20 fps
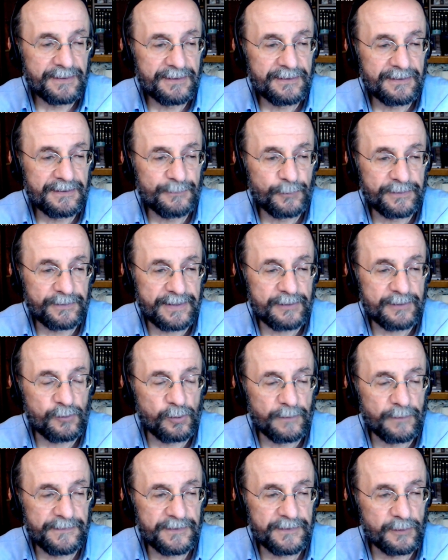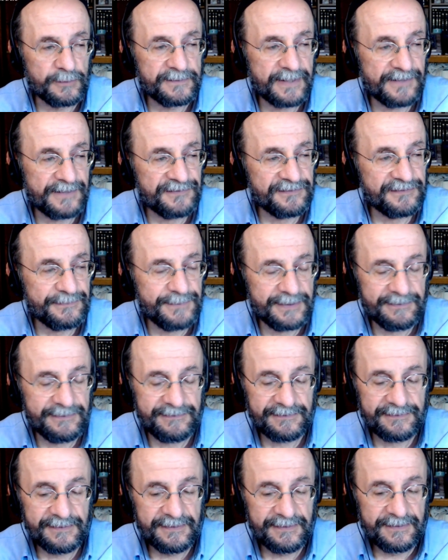what they call the Old
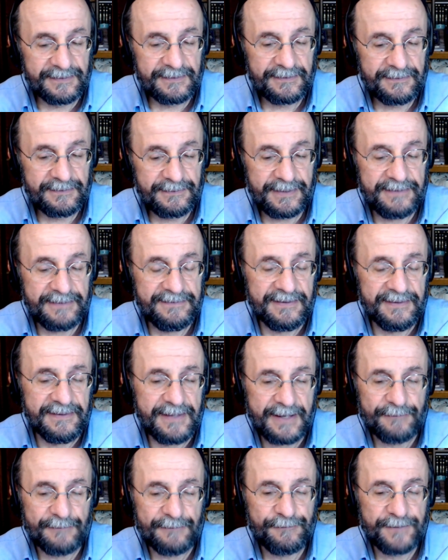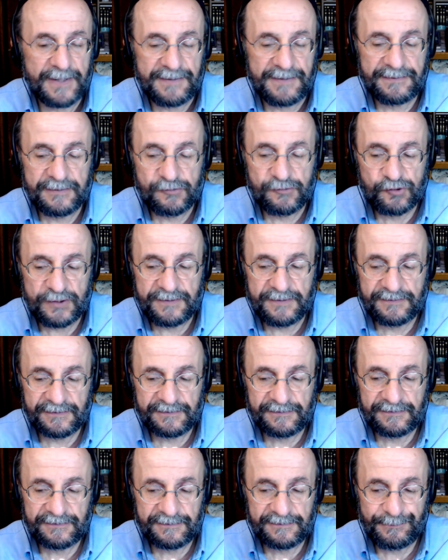Testament, they did have faith in
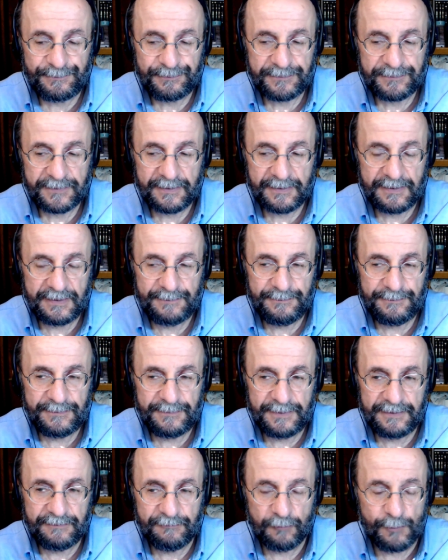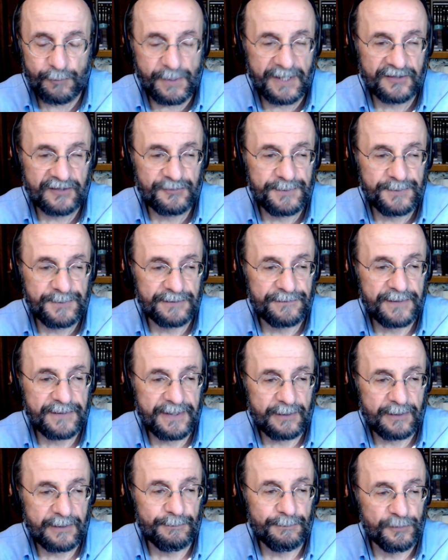Jesus. It reminds me of
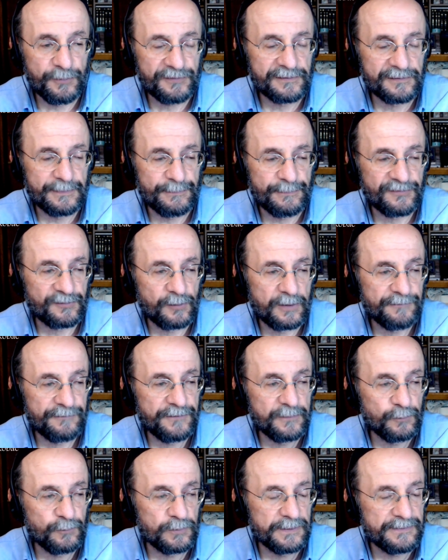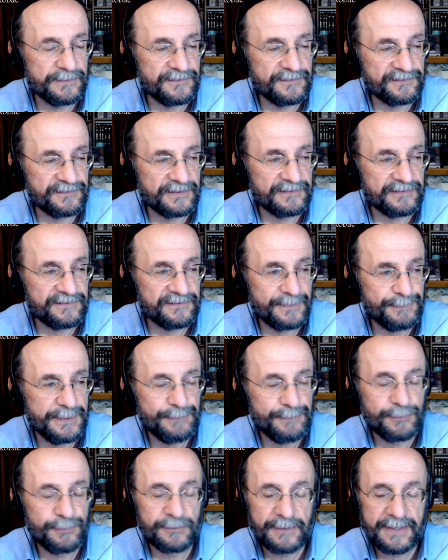how Muslims often will insist that
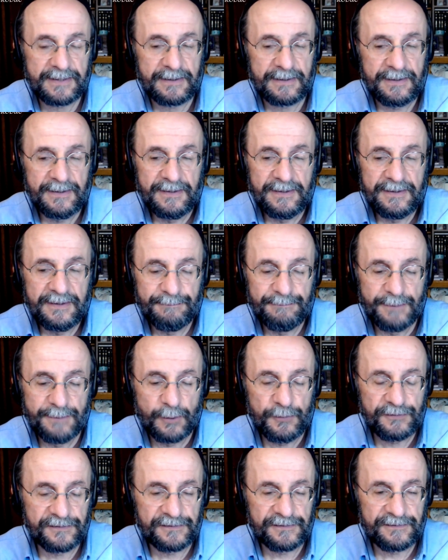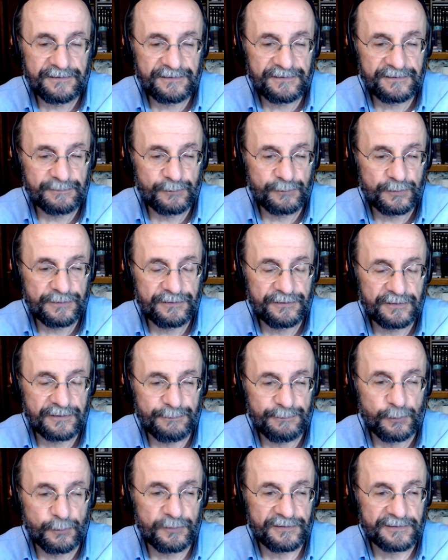people like Moses was a
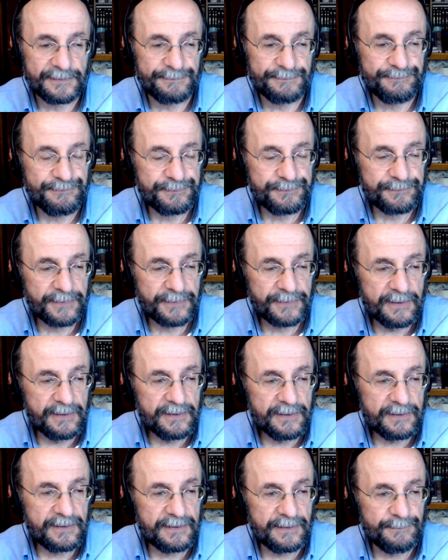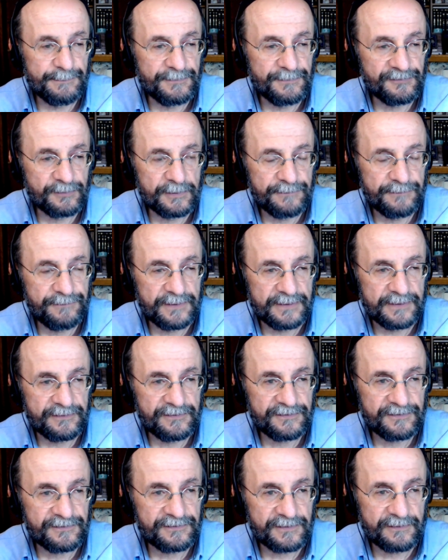Muslim.
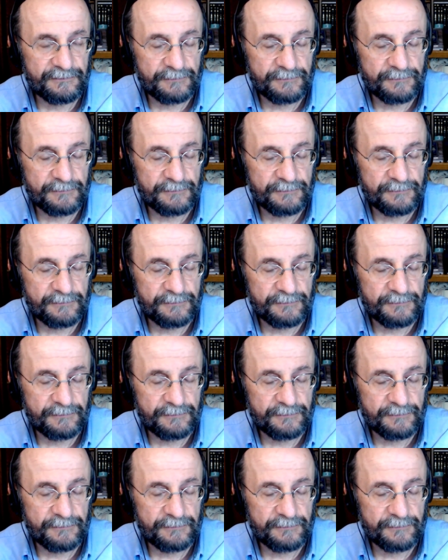It's